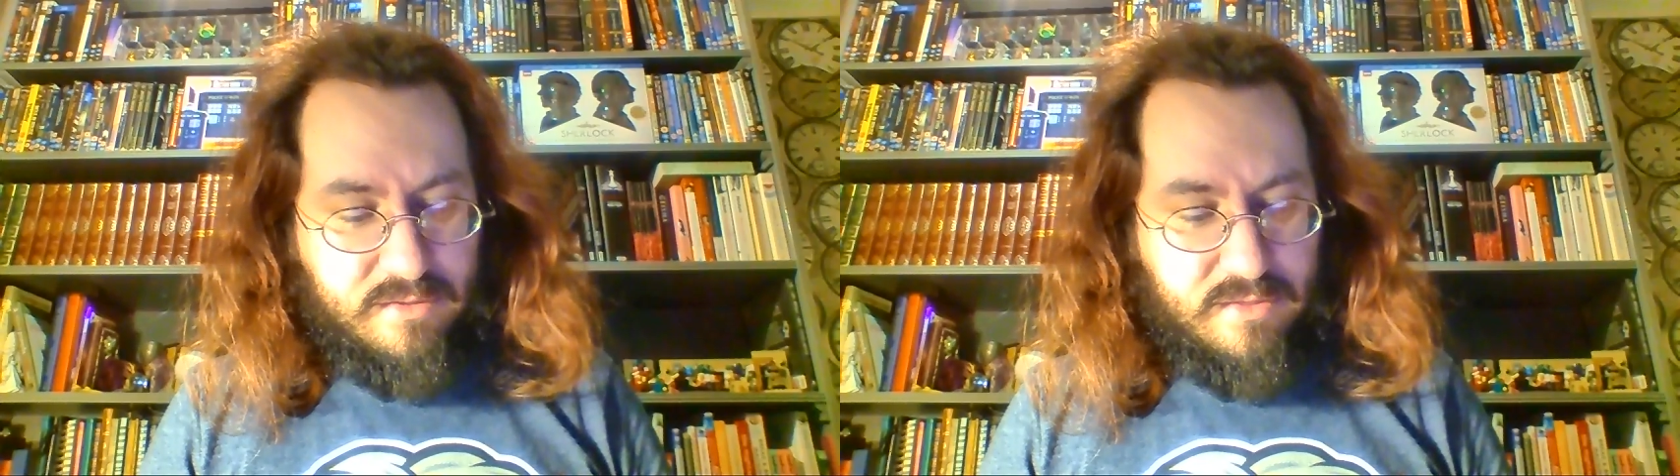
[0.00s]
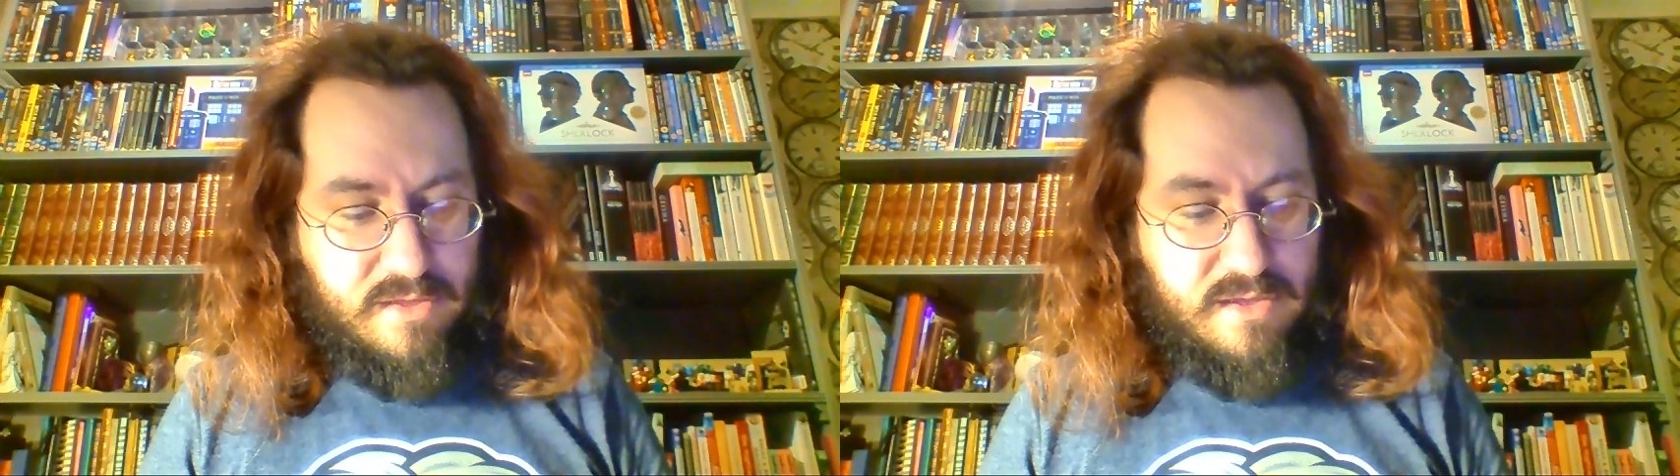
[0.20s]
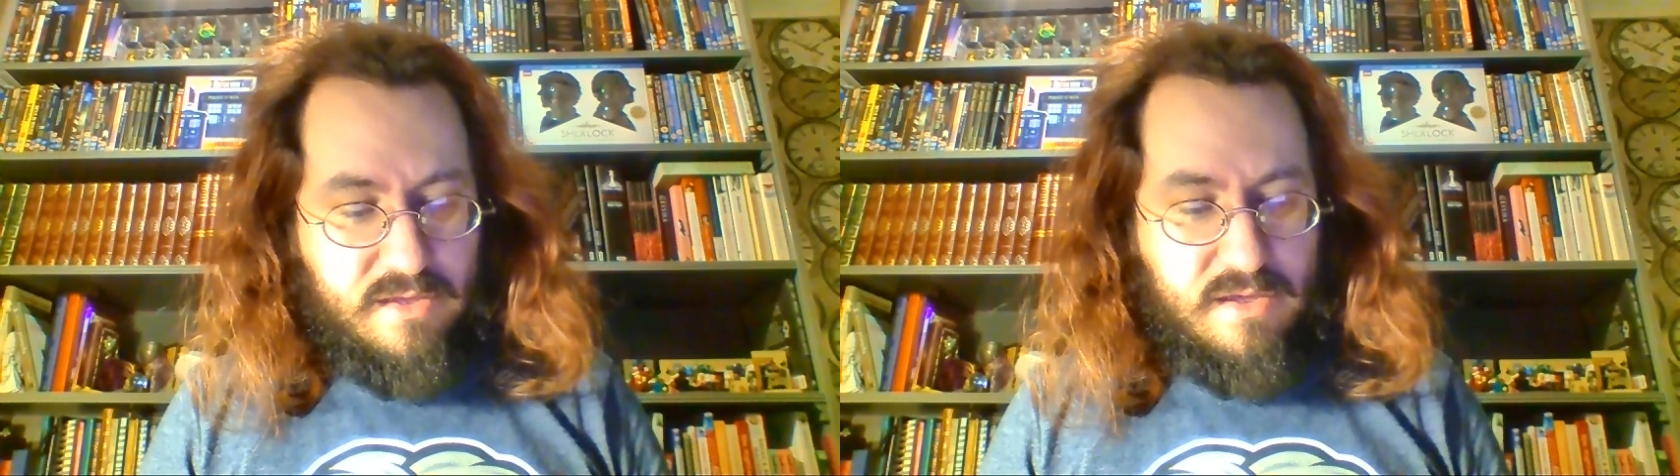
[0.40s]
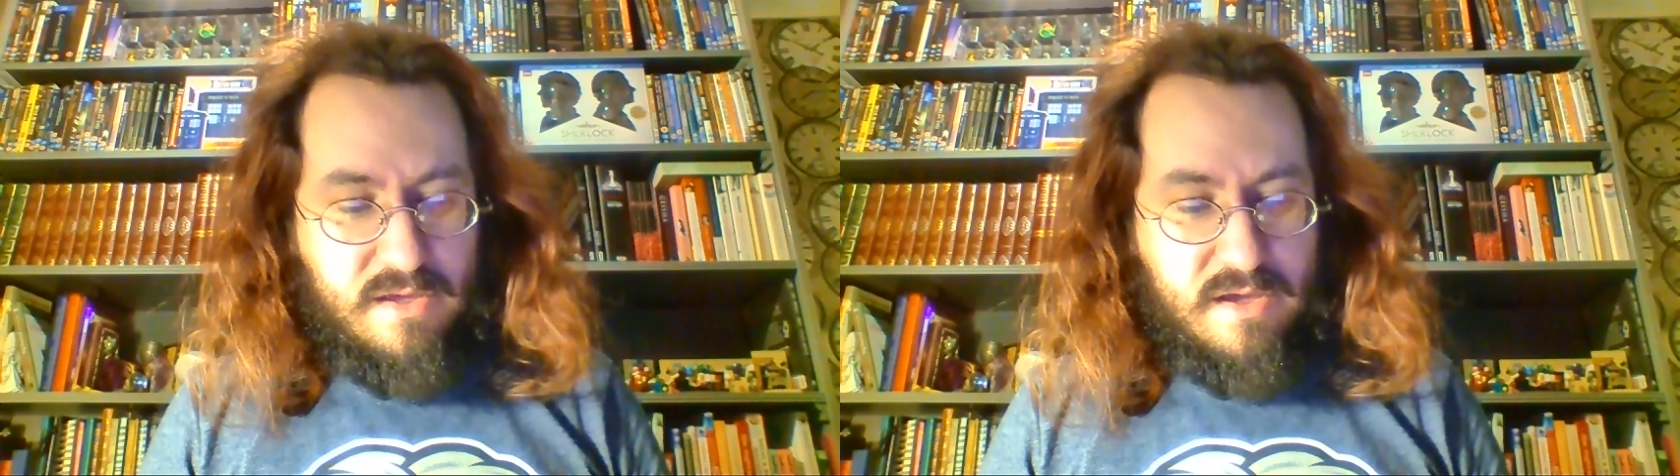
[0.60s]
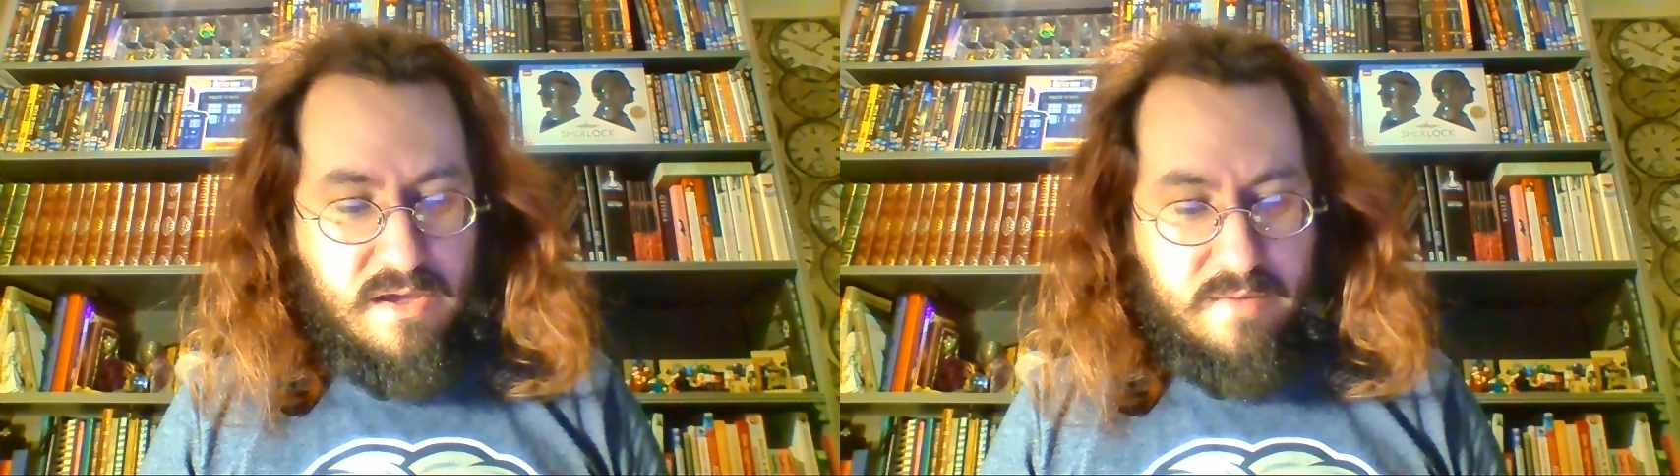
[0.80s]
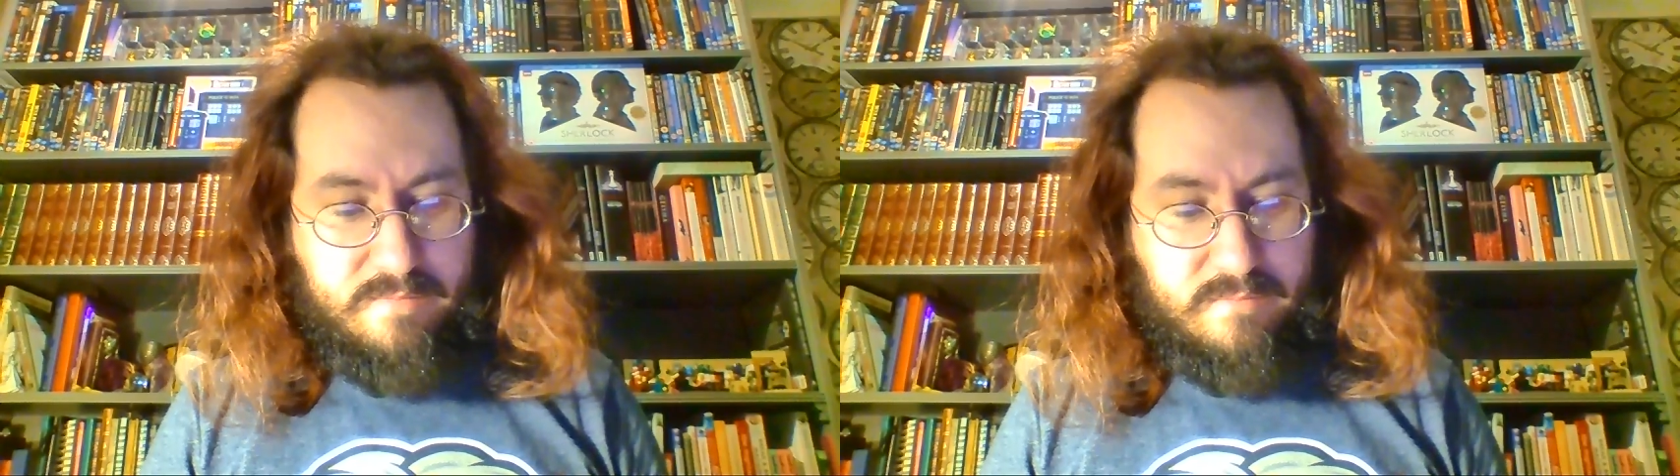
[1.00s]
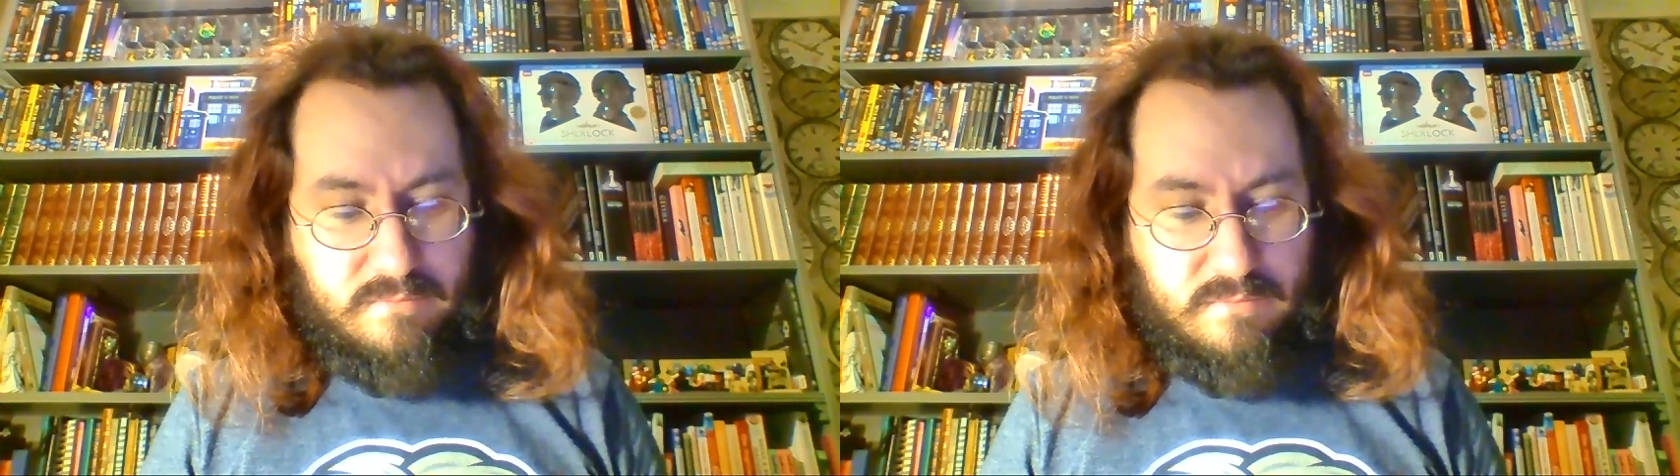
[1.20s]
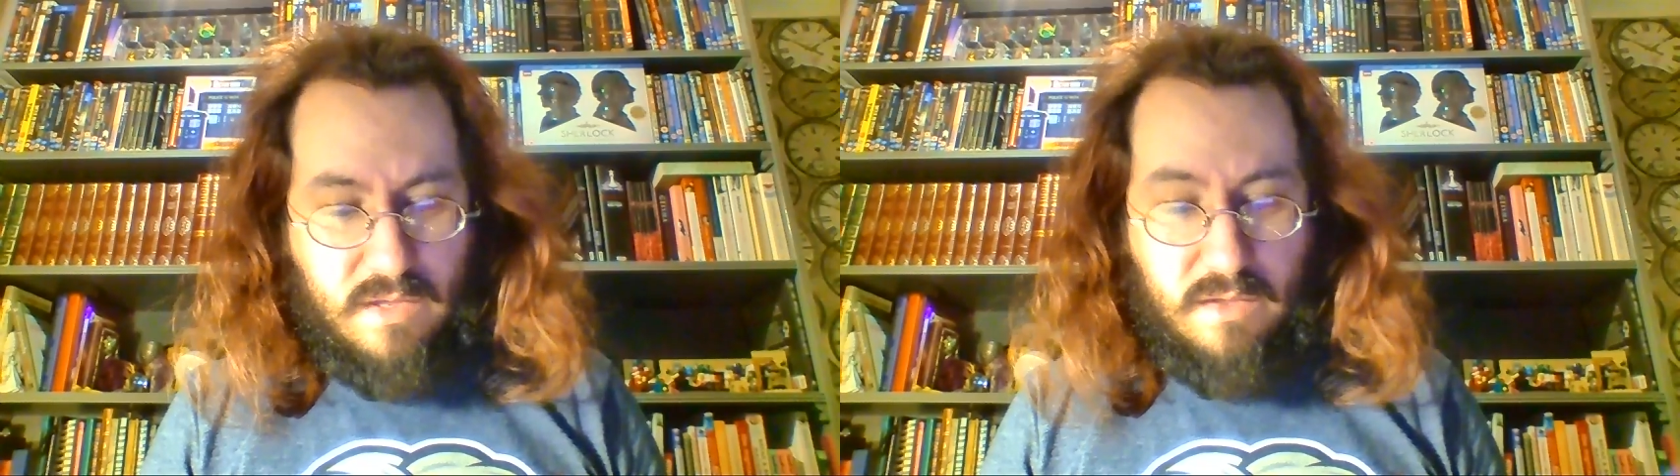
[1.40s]
A
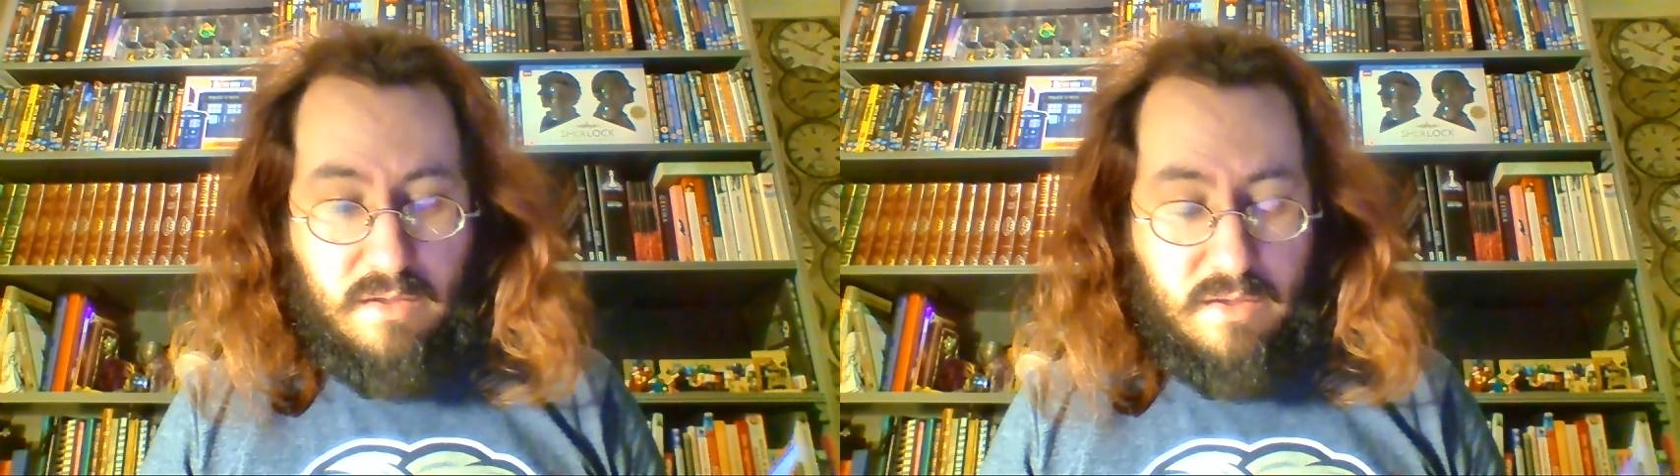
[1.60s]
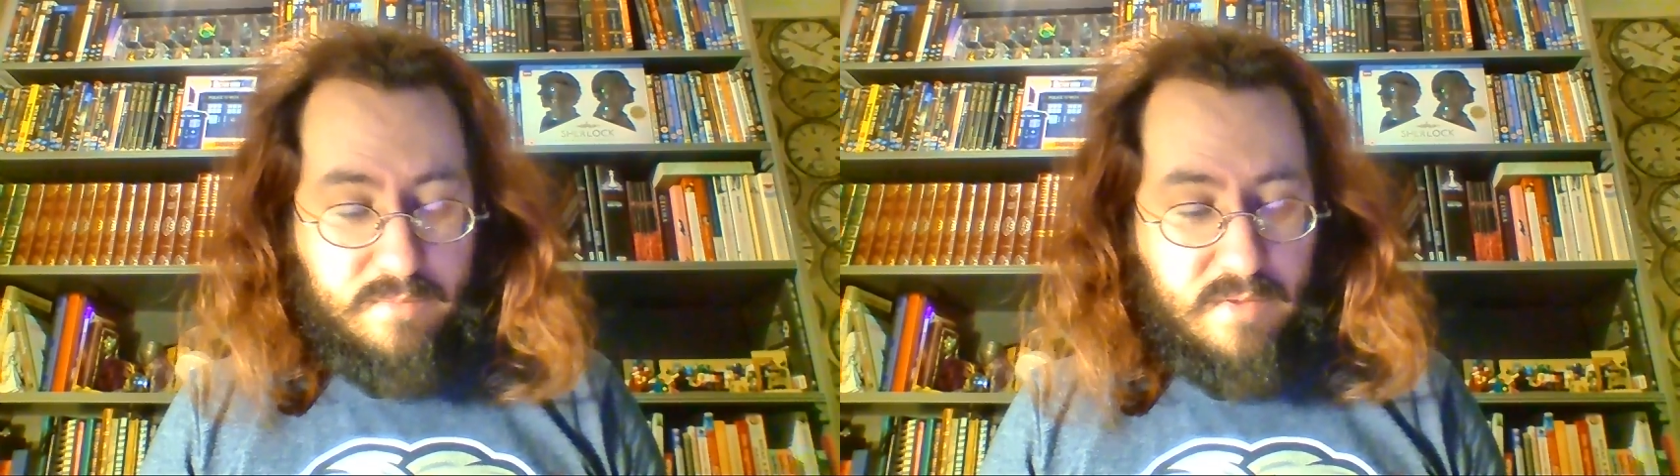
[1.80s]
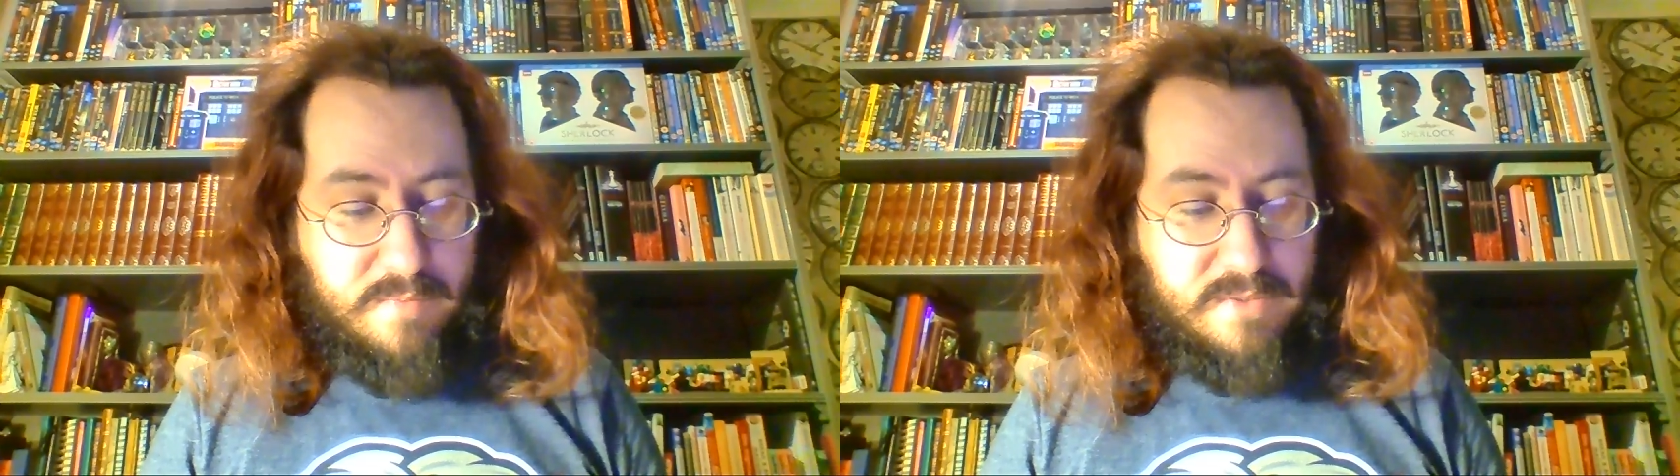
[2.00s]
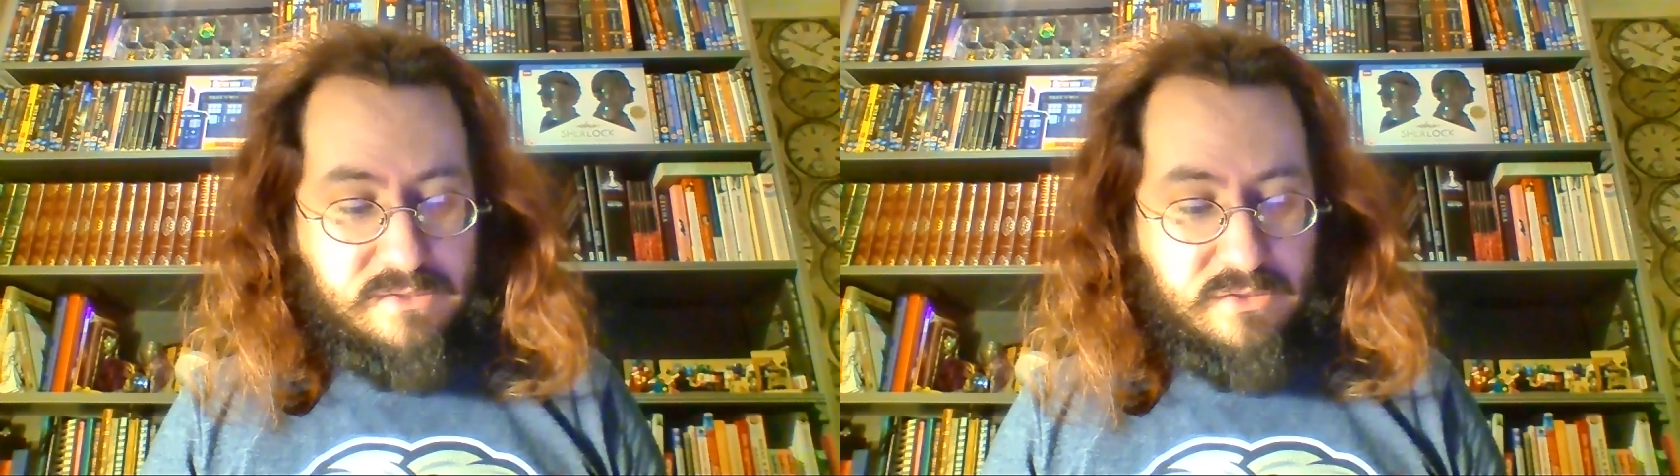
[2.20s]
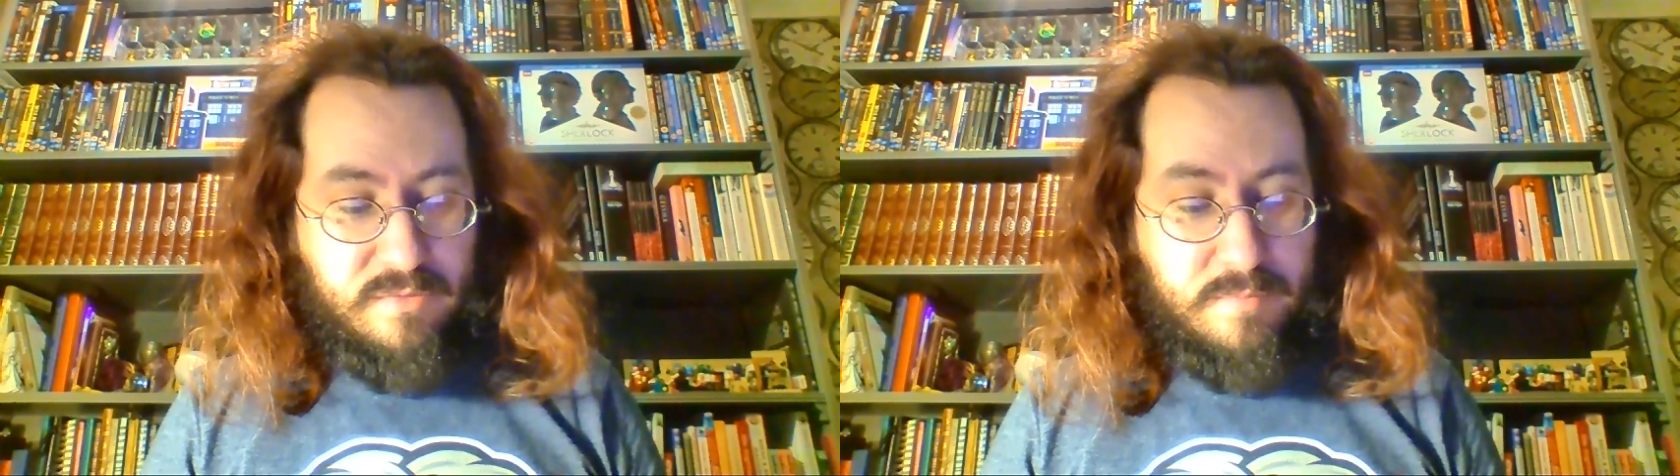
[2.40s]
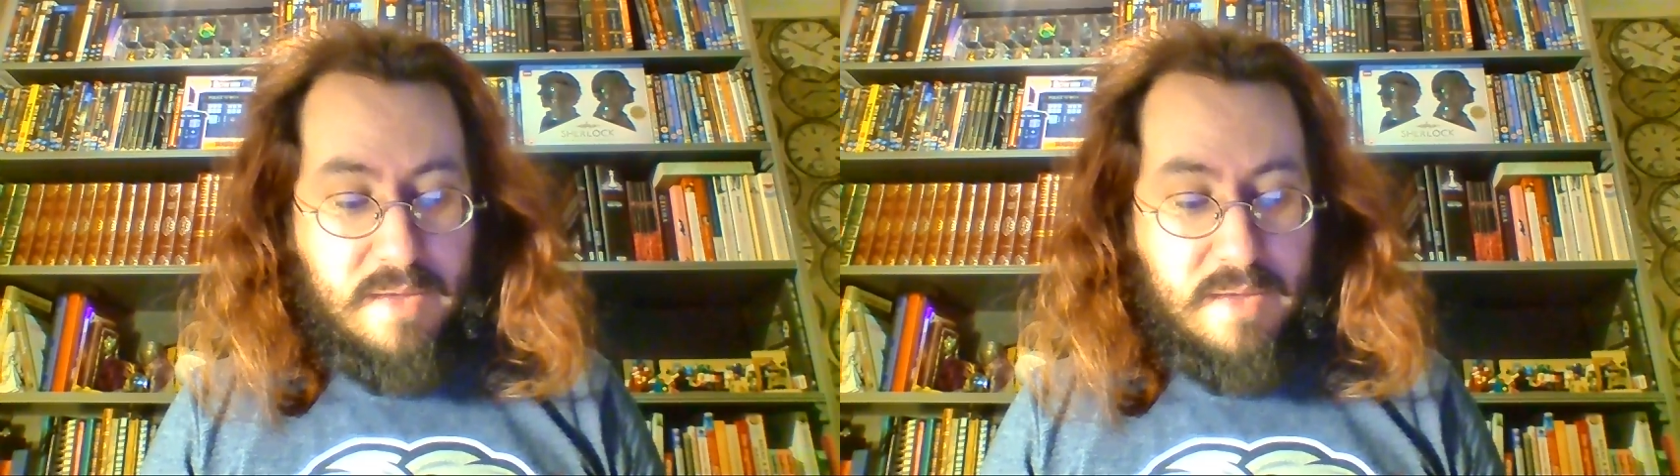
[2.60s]
piece on the